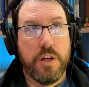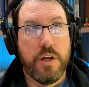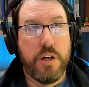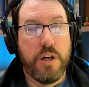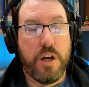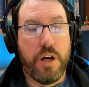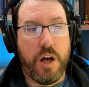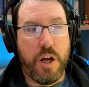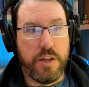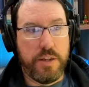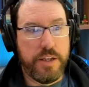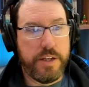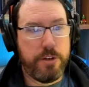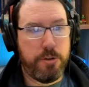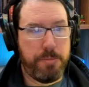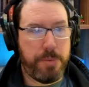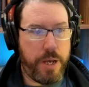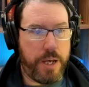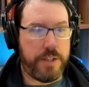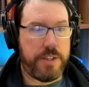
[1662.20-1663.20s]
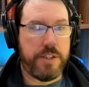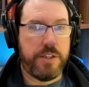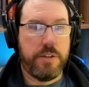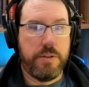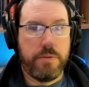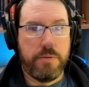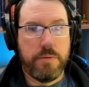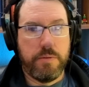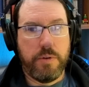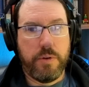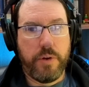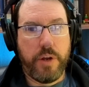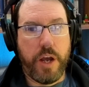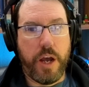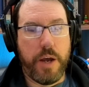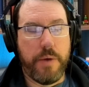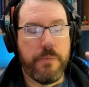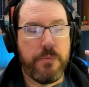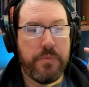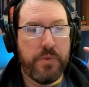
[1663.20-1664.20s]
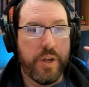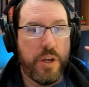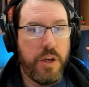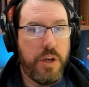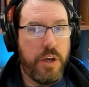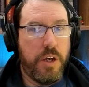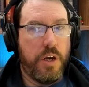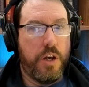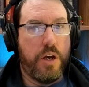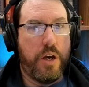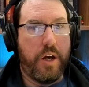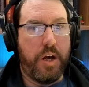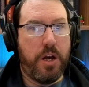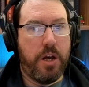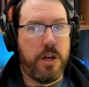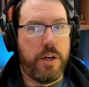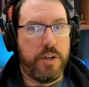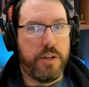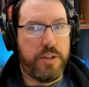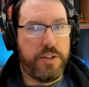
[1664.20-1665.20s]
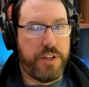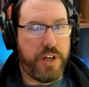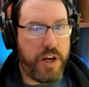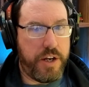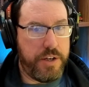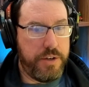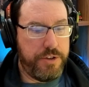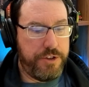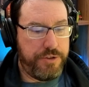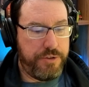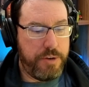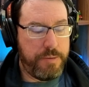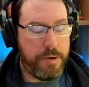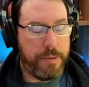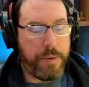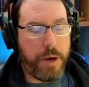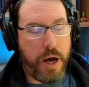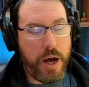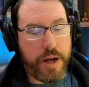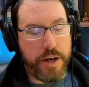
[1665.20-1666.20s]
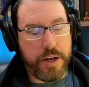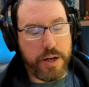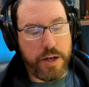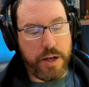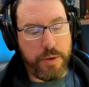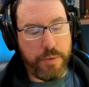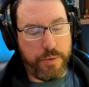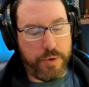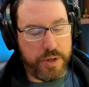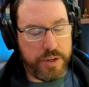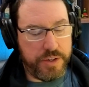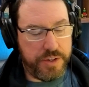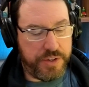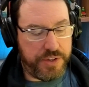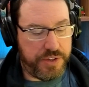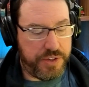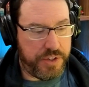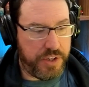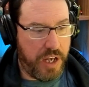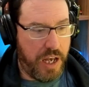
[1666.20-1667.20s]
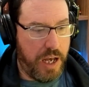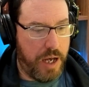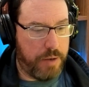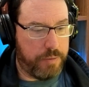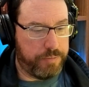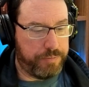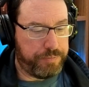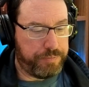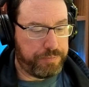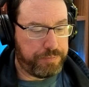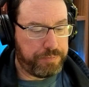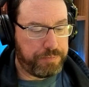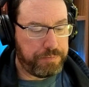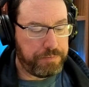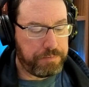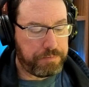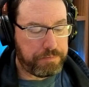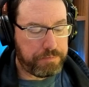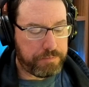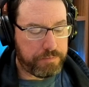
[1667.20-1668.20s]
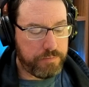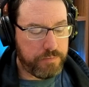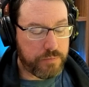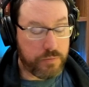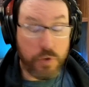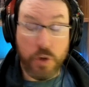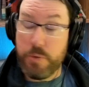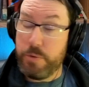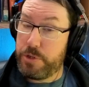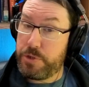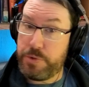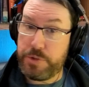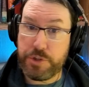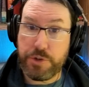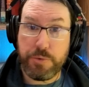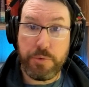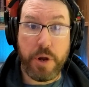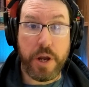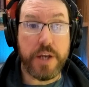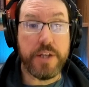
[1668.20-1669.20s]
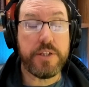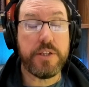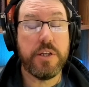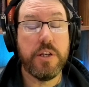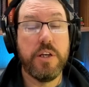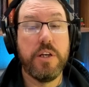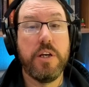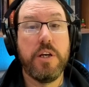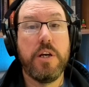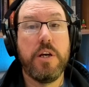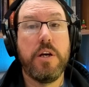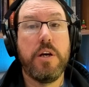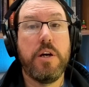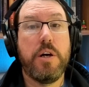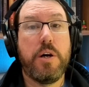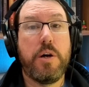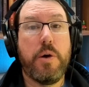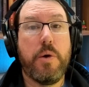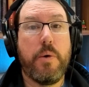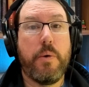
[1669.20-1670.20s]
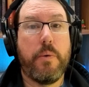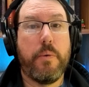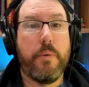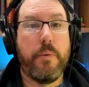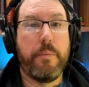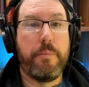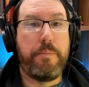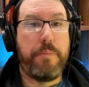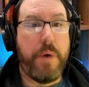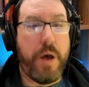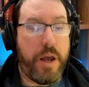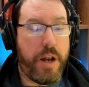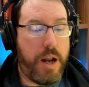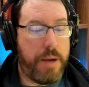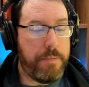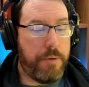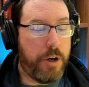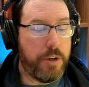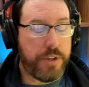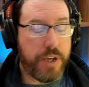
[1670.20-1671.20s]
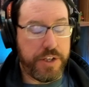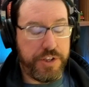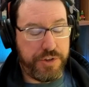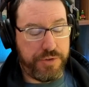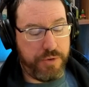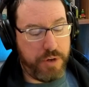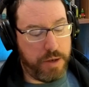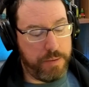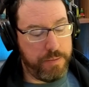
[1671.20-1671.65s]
a little bit. Okay. I said I used StreamerBot. It was, which was great. And I multi-stream